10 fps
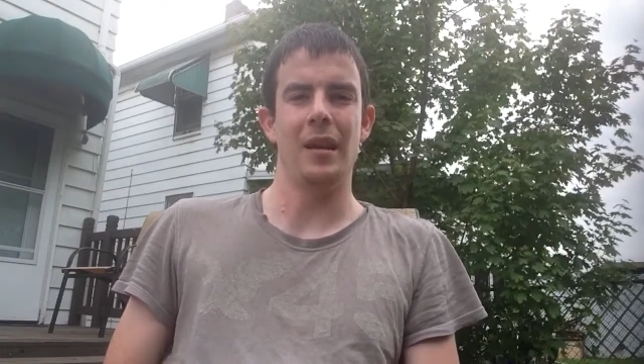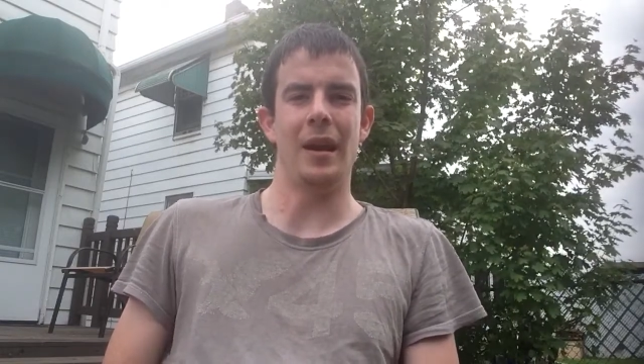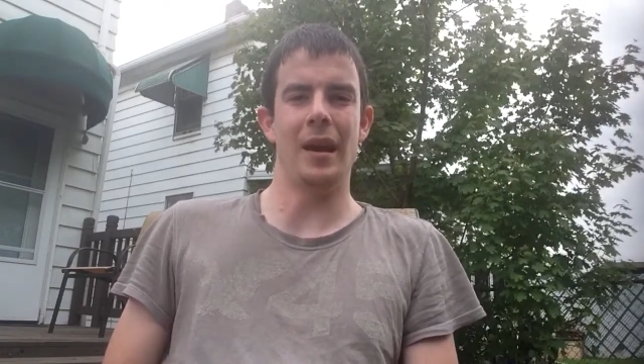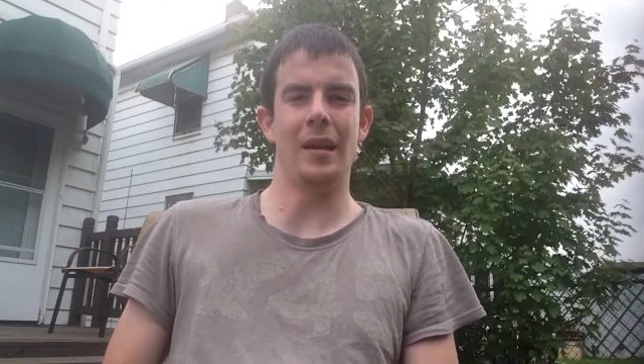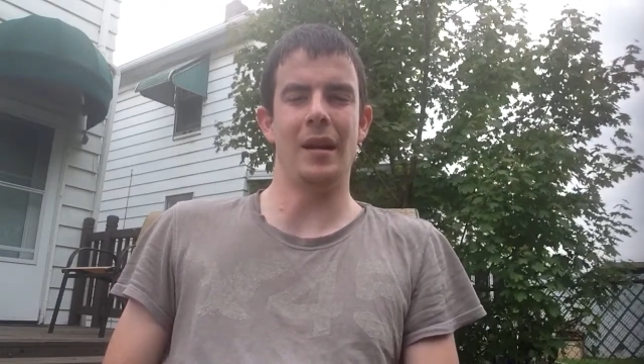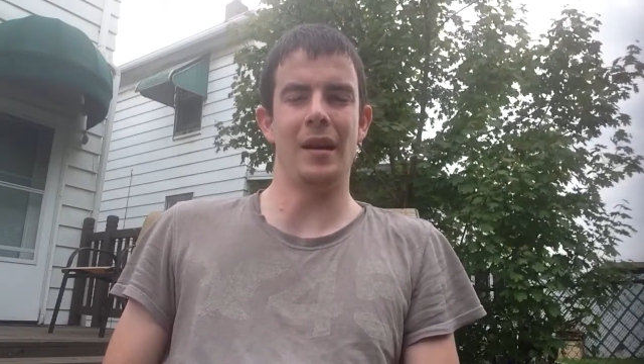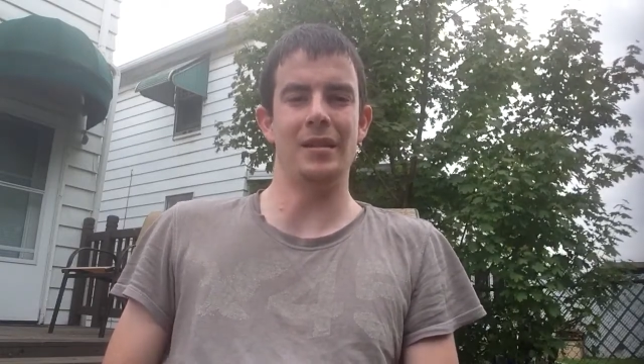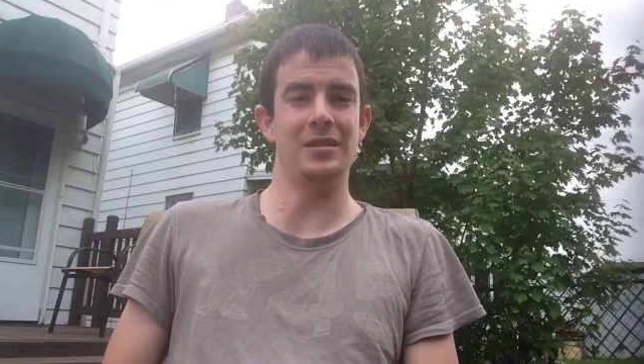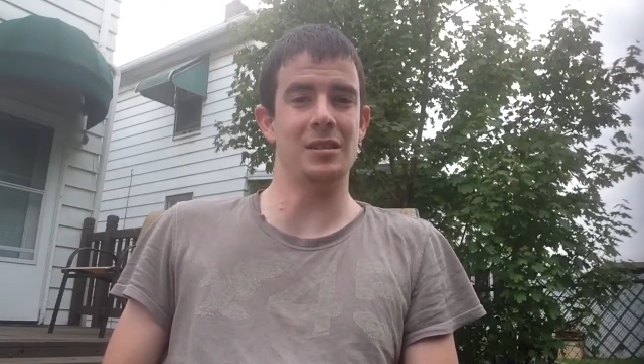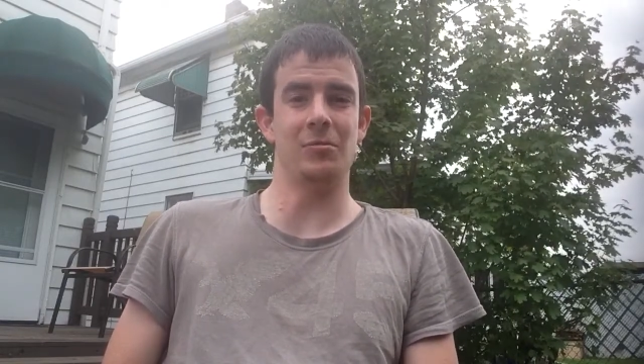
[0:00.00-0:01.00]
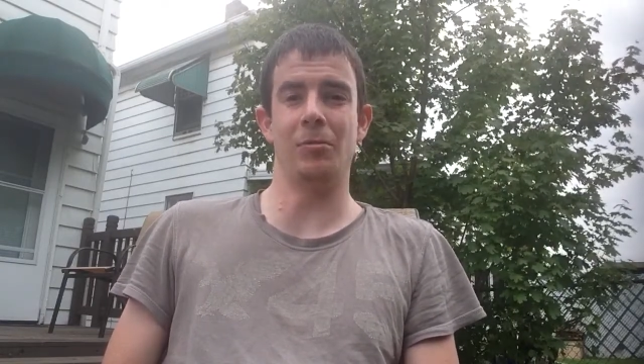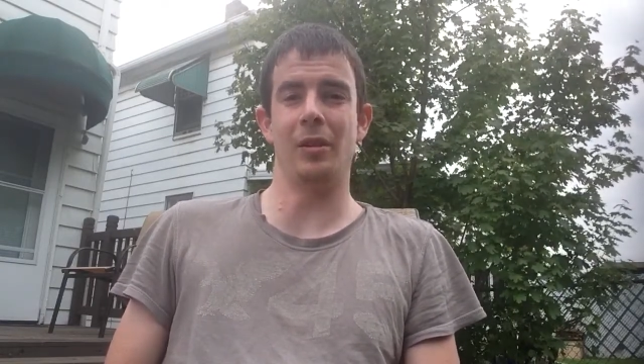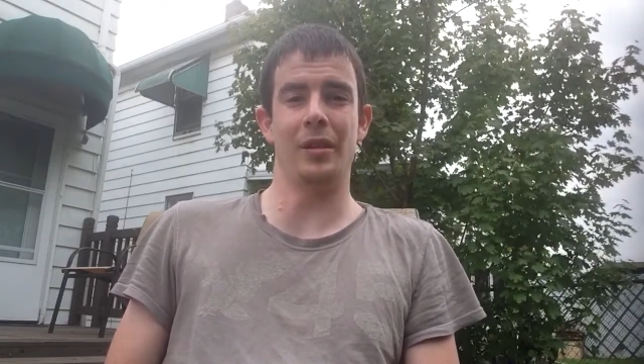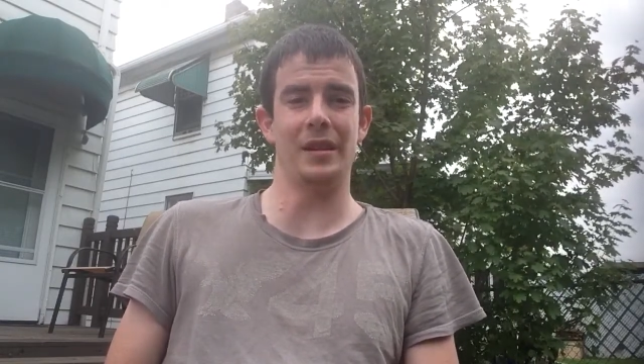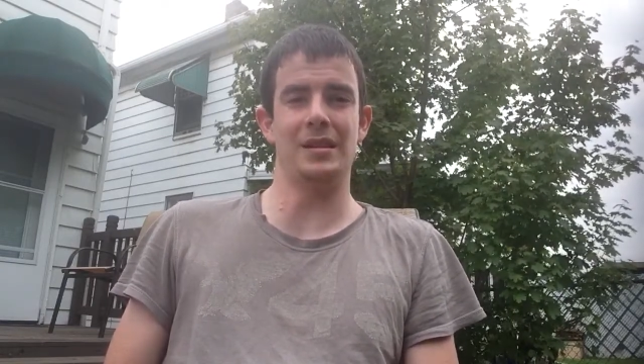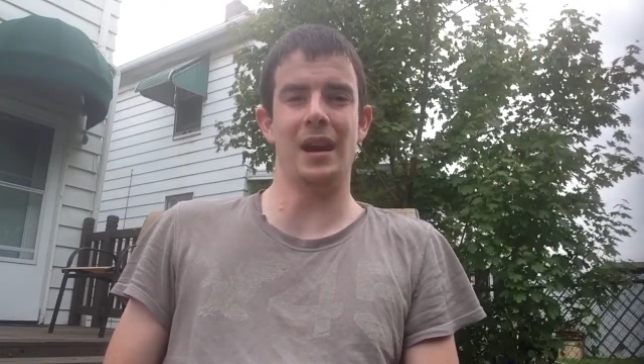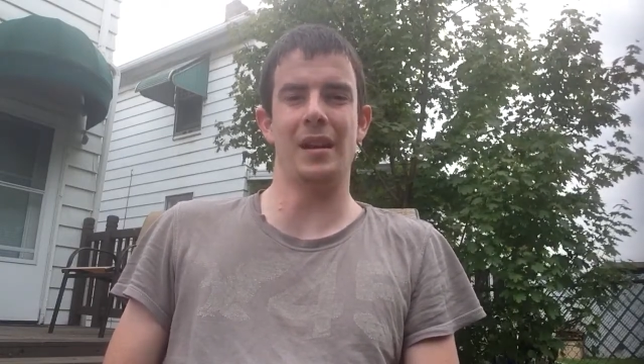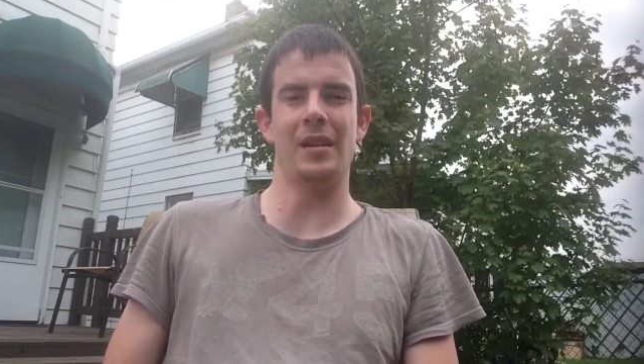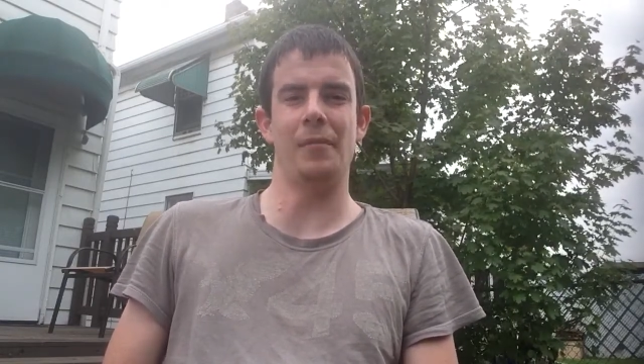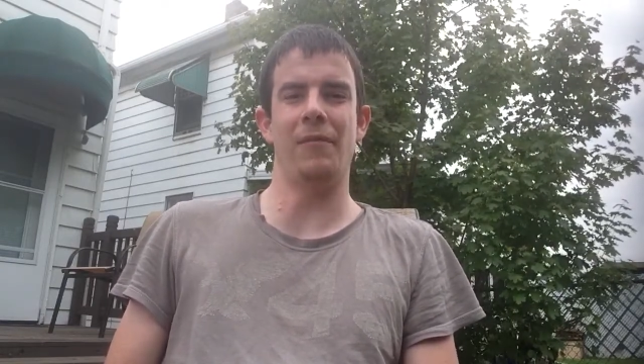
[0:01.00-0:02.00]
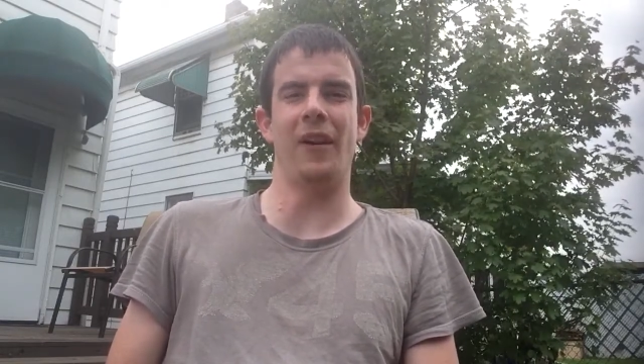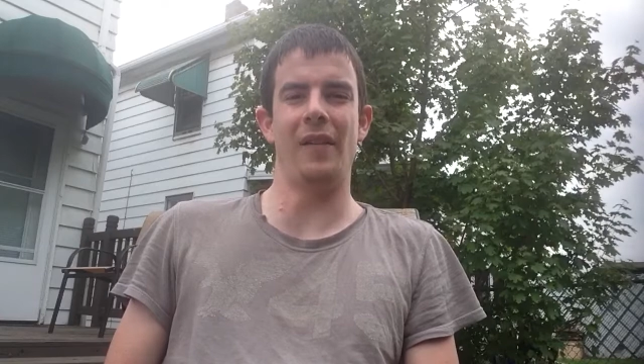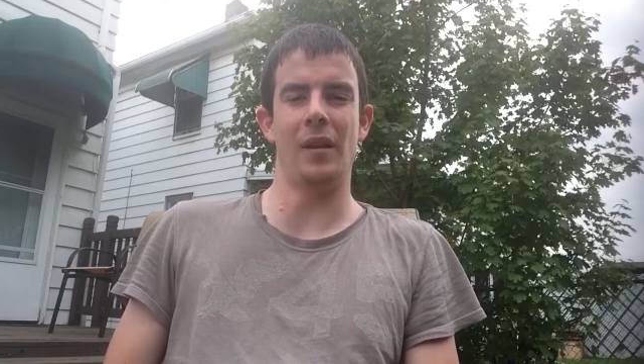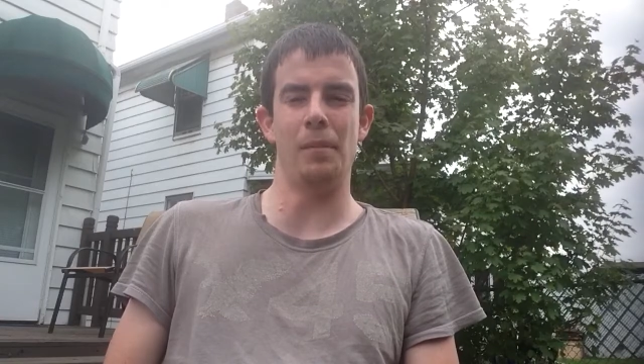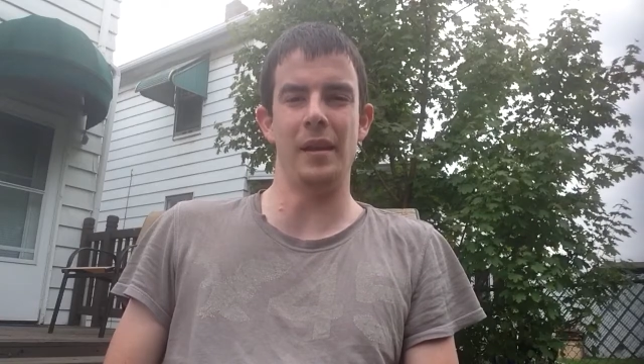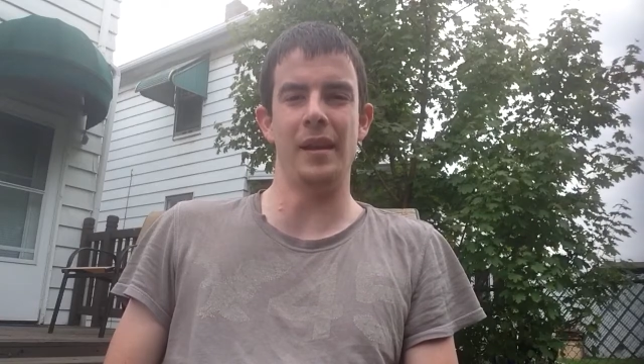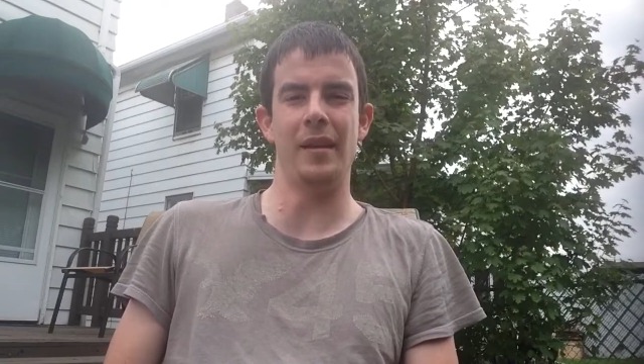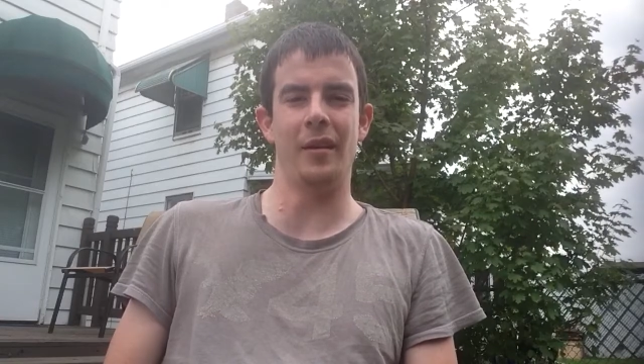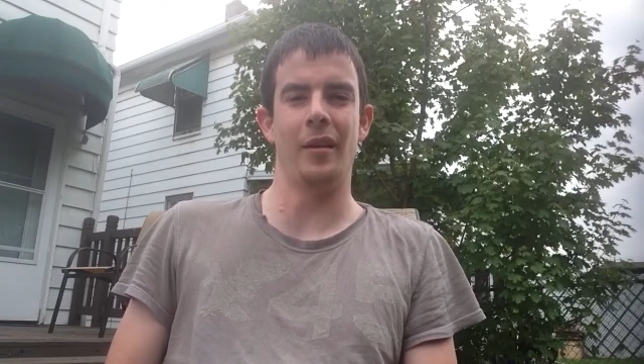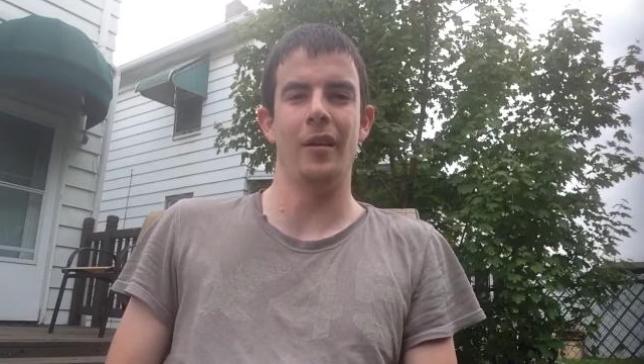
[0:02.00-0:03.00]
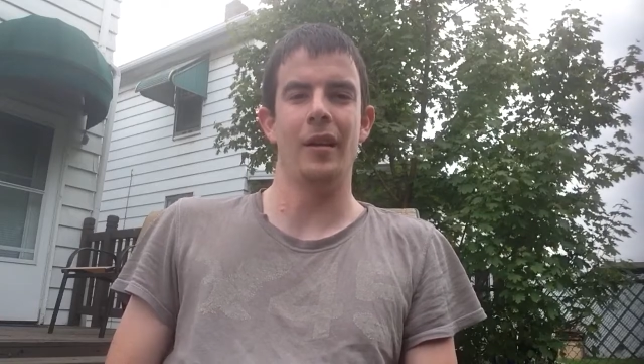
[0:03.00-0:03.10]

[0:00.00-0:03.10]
and he's just really excited to finally be here.